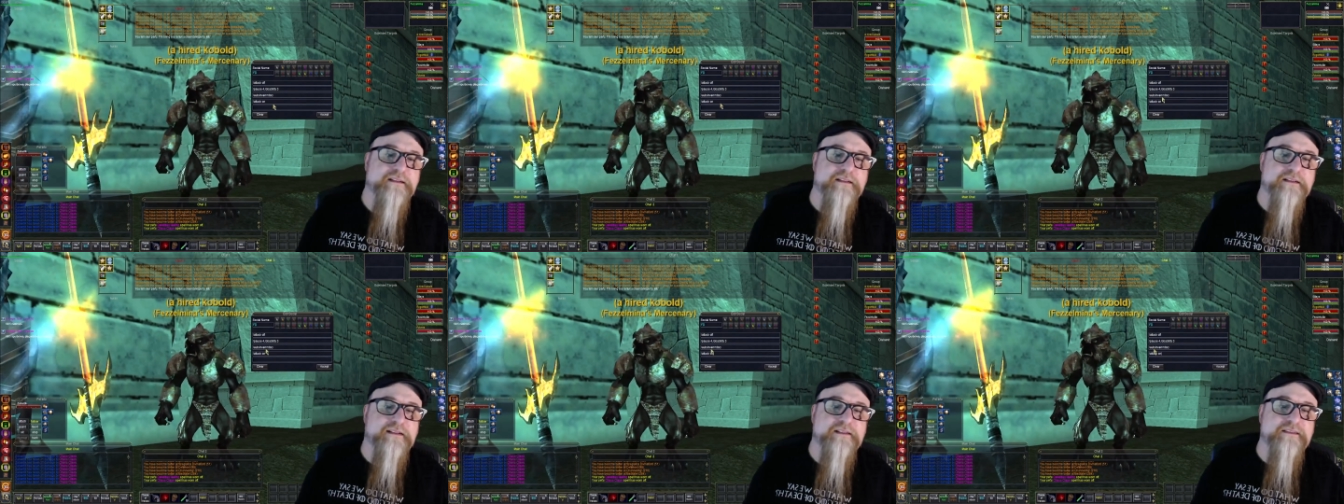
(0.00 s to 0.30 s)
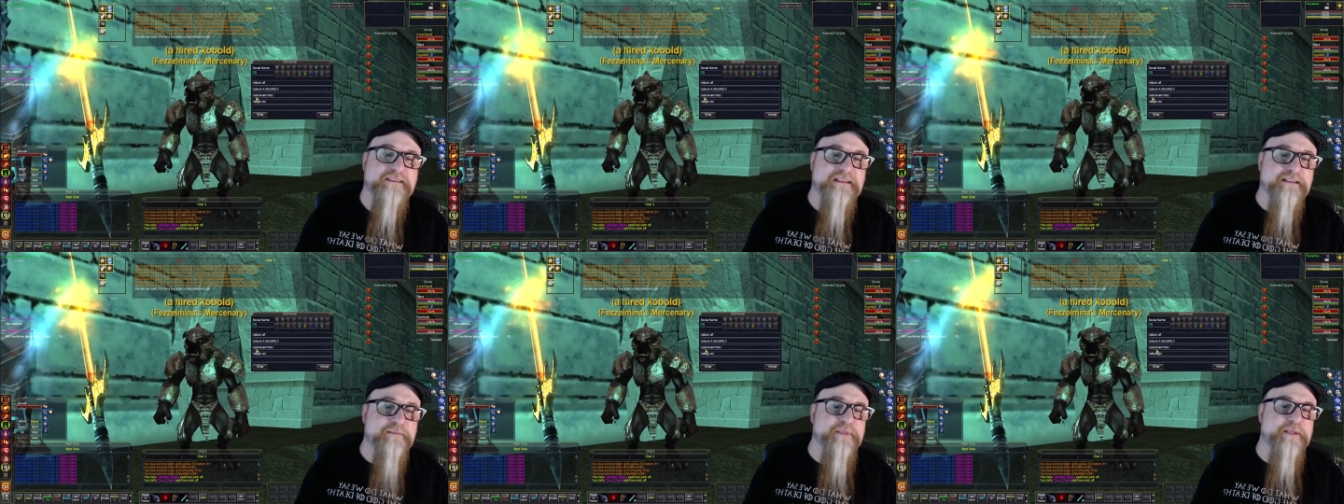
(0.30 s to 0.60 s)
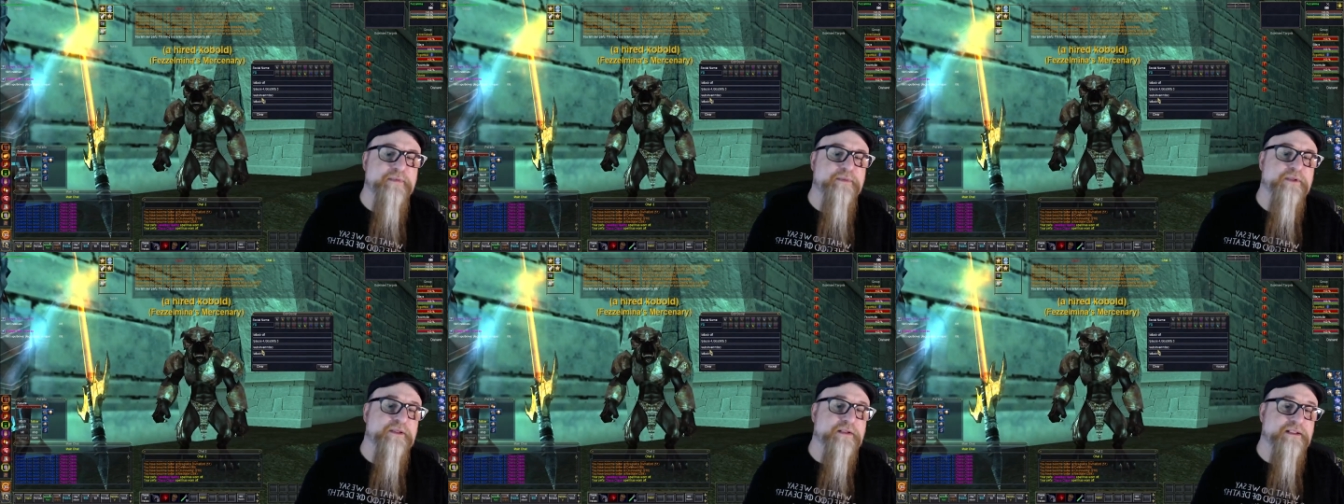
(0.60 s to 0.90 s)
Some
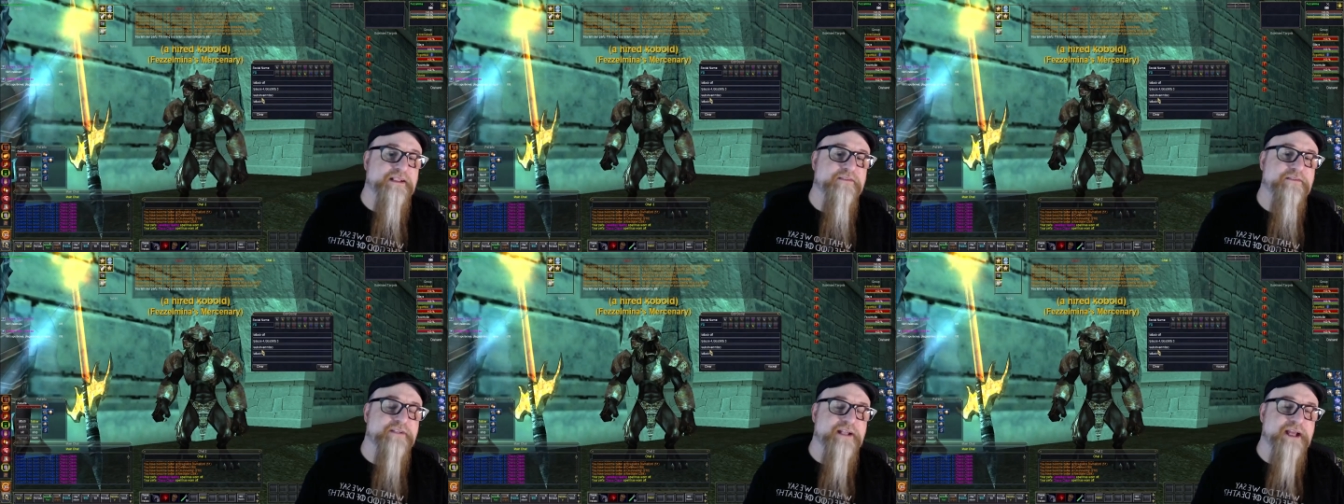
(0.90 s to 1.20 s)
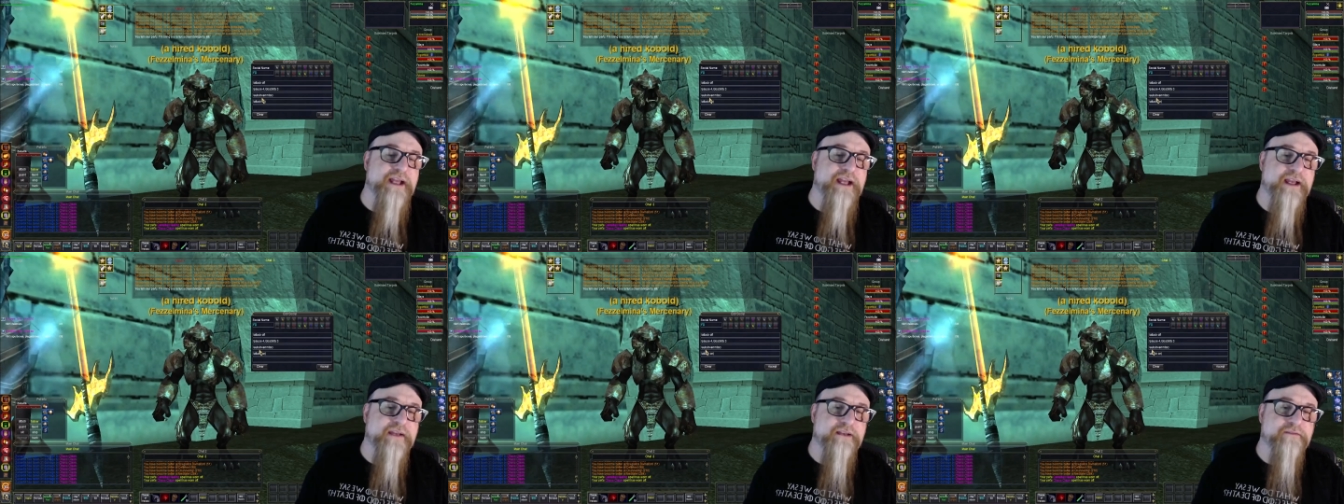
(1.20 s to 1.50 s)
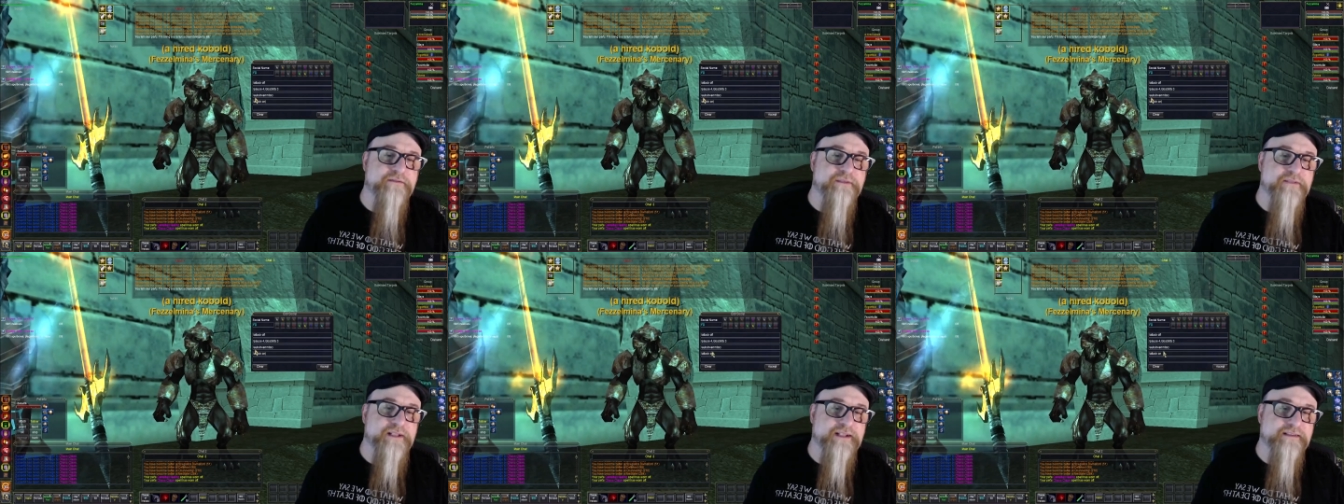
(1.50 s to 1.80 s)
people even
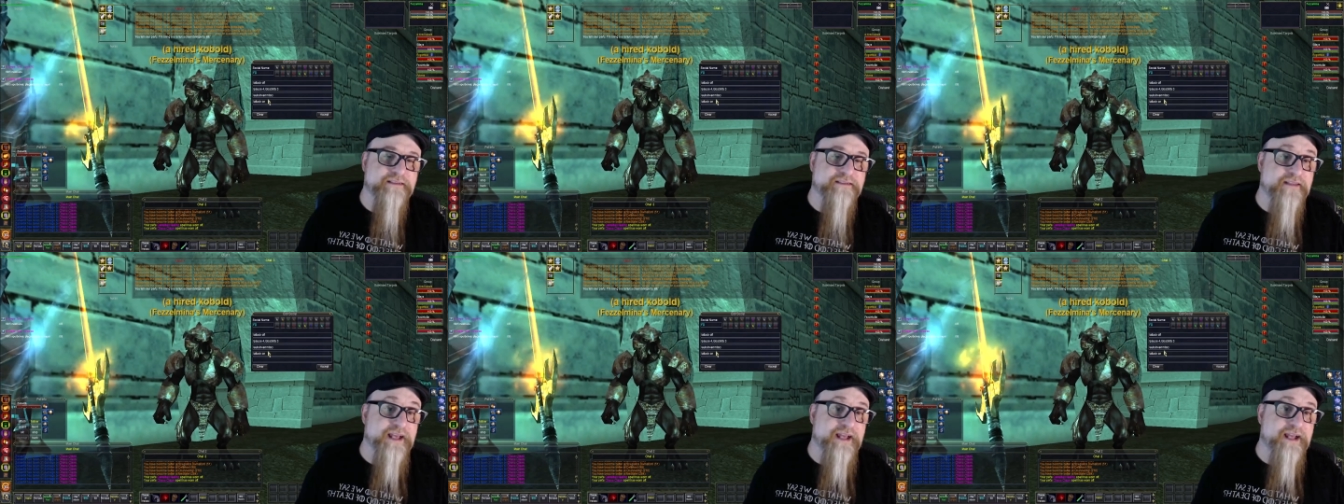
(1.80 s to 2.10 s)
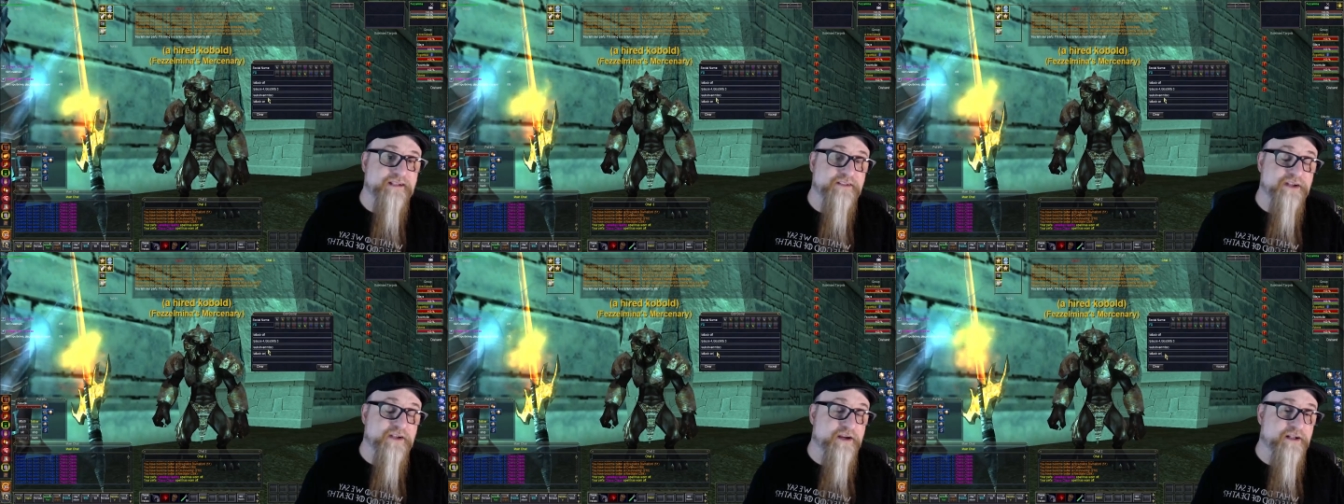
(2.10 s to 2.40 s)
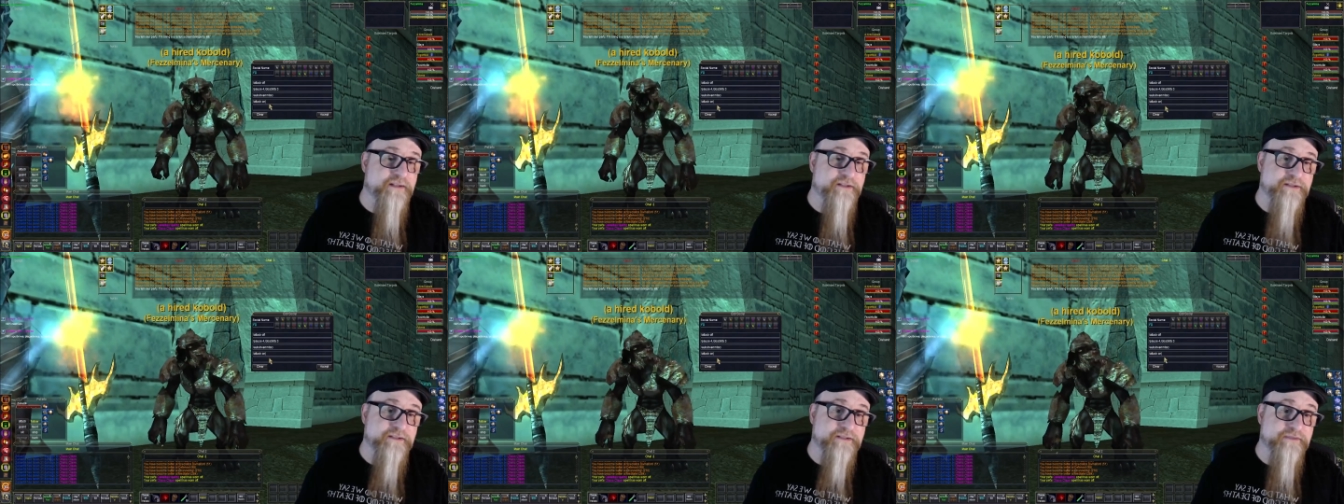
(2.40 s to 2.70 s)
have like slash
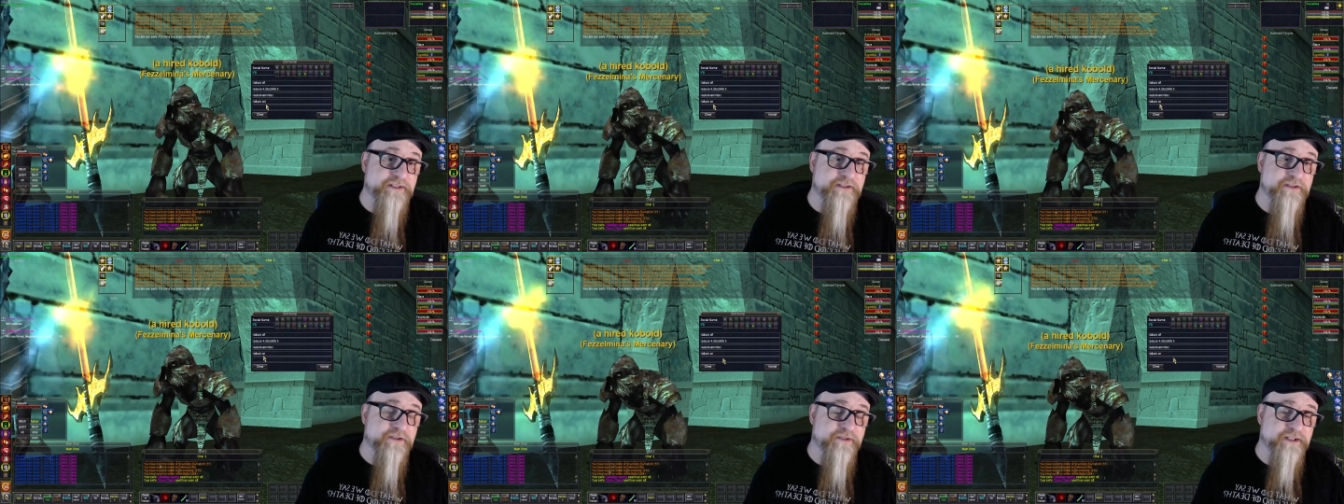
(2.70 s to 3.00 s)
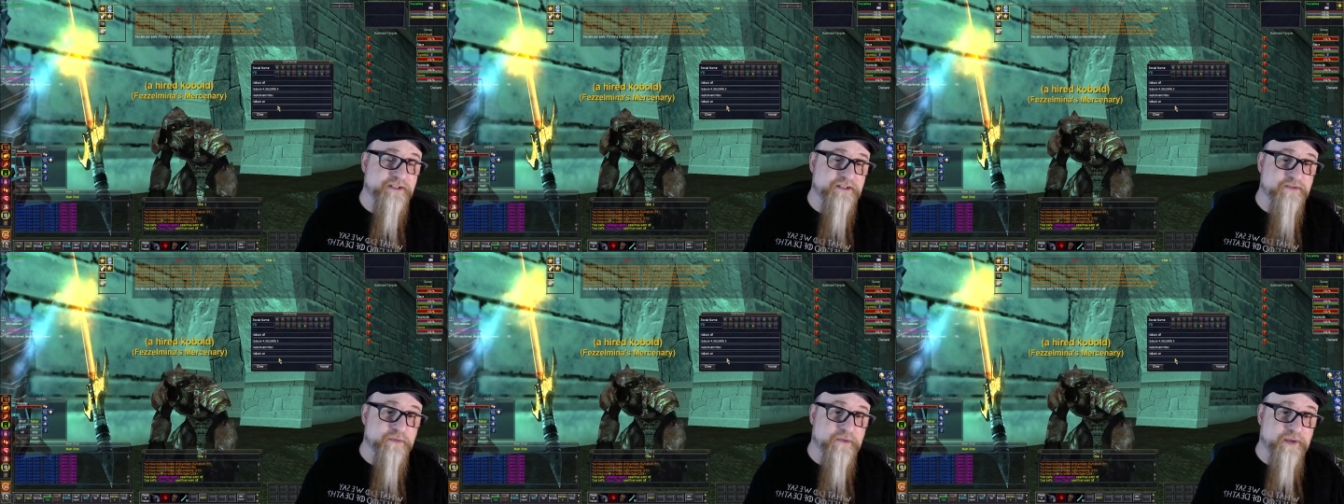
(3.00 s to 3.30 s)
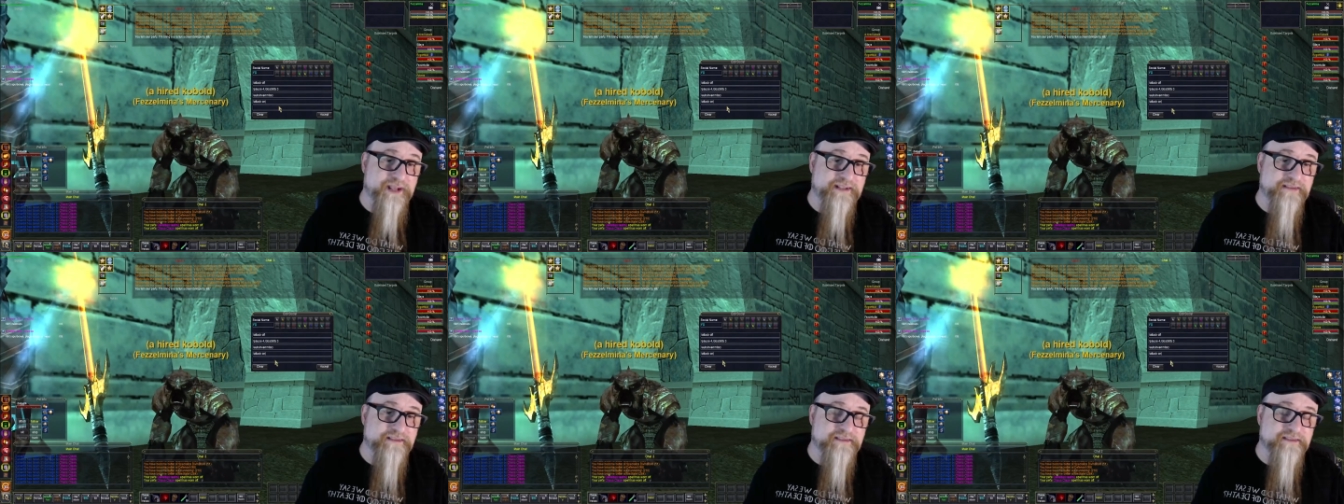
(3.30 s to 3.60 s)
auto inventory
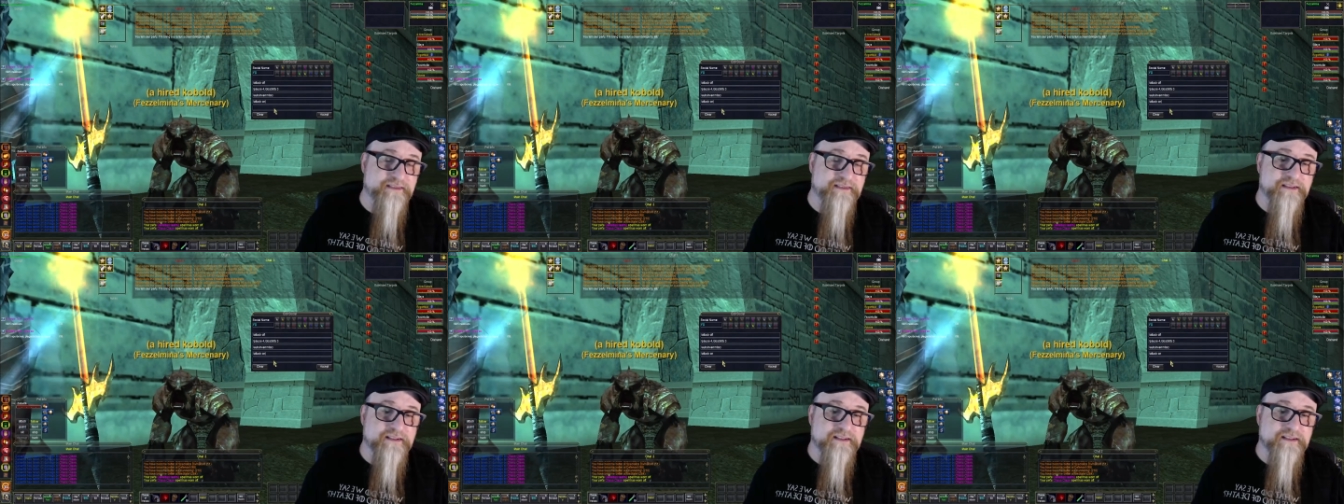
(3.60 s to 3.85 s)
twice